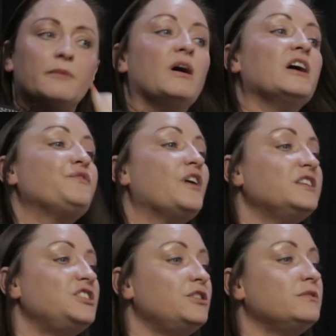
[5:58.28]
My
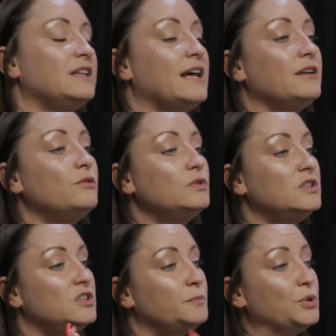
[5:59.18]
advice to you as landlords
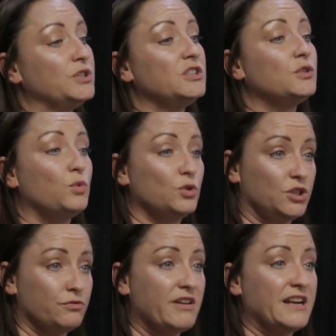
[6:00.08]
is to put it towards
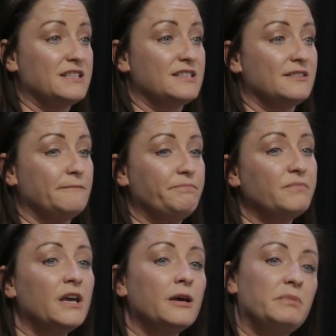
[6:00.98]
the rent,
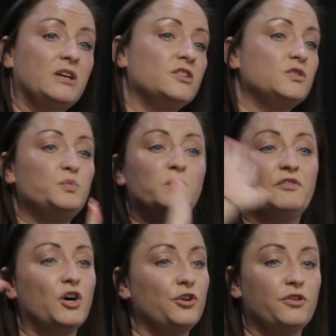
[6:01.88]
because we've
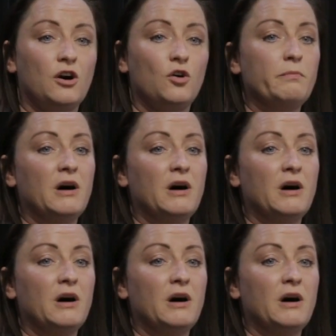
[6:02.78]
got another whole